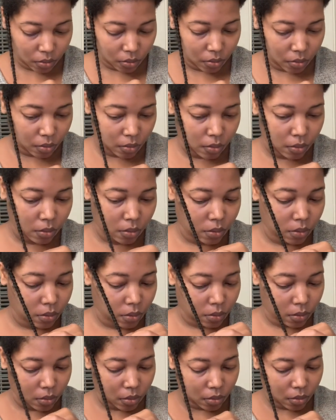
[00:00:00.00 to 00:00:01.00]

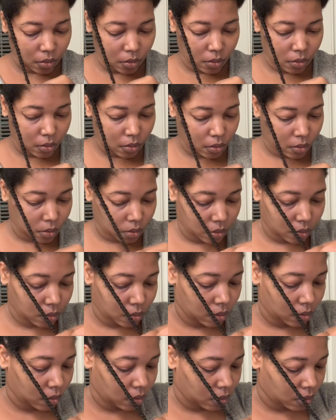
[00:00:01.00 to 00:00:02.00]

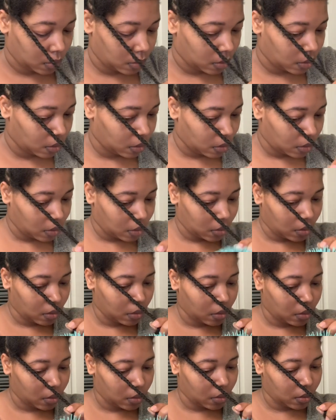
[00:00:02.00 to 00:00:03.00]

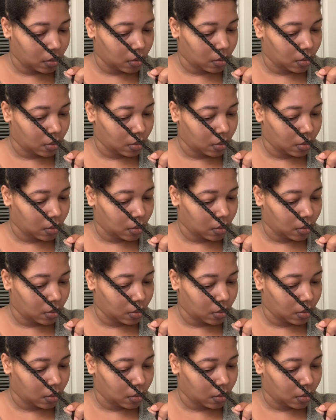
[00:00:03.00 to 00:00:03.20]
No one is speaking in this clip.